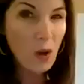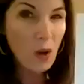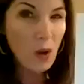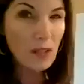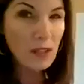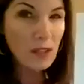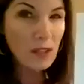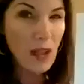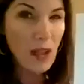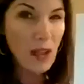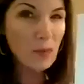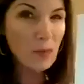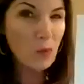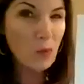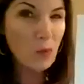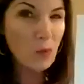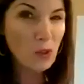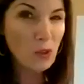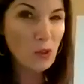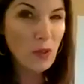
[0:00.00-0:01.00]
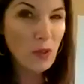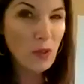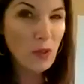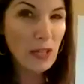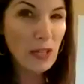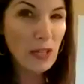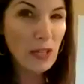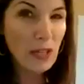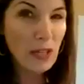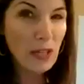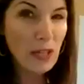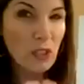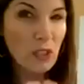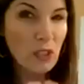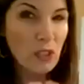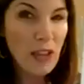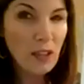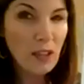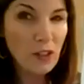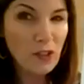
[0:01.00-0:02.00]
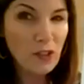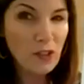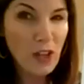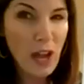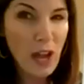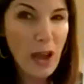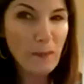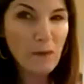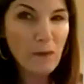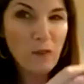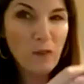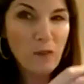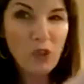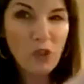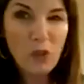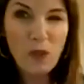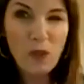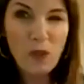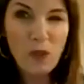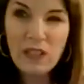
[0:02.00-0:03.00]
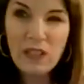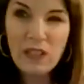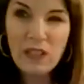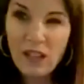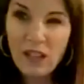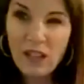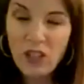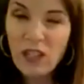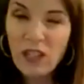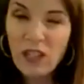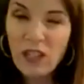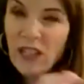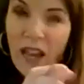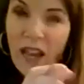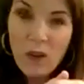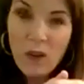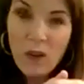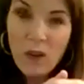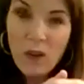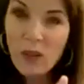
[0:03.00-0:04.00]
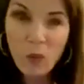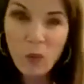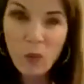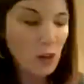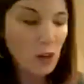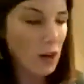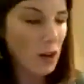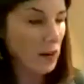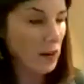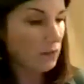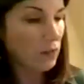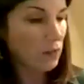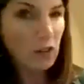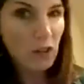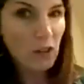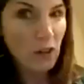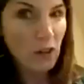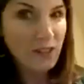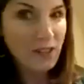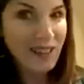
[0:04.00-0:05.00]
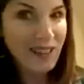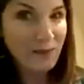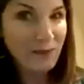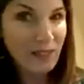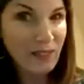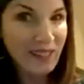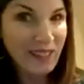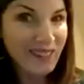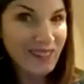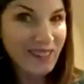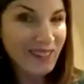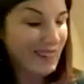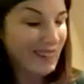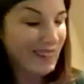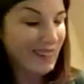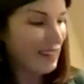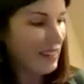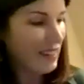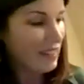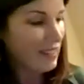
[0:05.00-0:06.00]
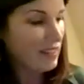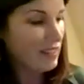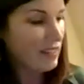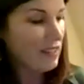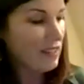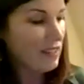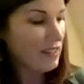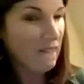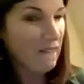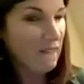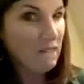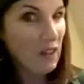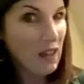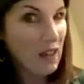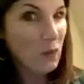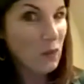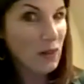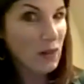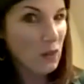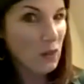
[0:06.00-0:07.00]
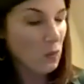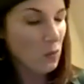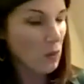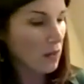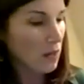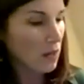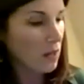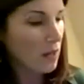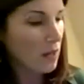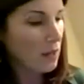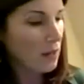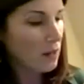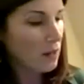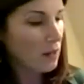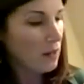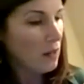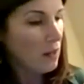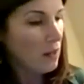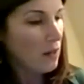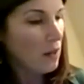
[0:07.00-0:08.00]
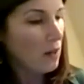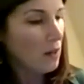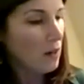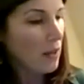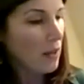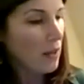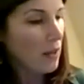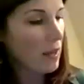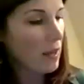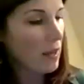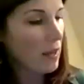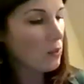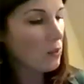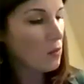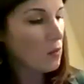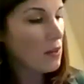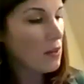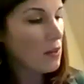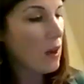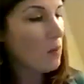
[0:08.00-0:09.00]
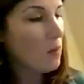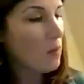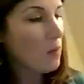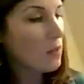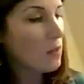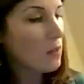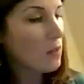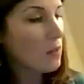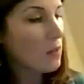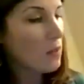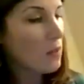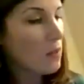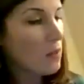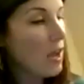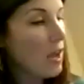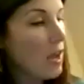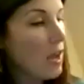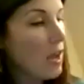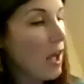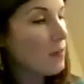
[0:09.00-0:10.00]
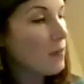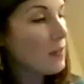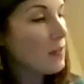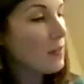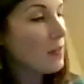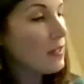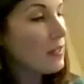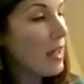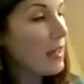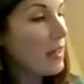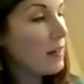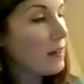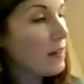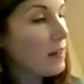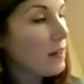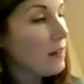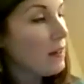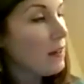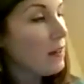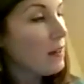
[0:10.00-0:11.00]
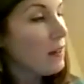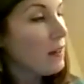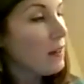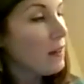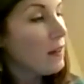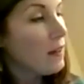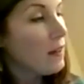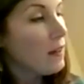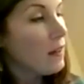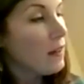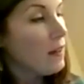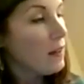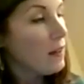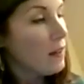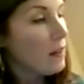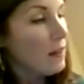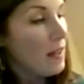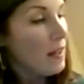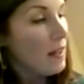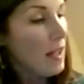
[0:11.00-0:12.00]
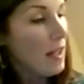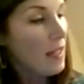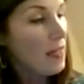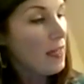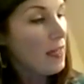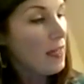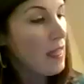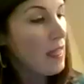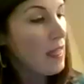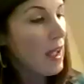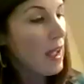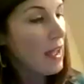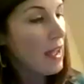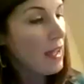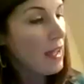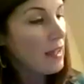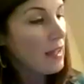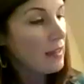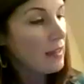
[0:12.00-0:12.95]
You know all the steps and we're doing it again, but just take your time. If you just want to sketch it in now and then work on it for a long time later, this is a fun one to work on. Okay, so now I'm going to do the top of his head. And that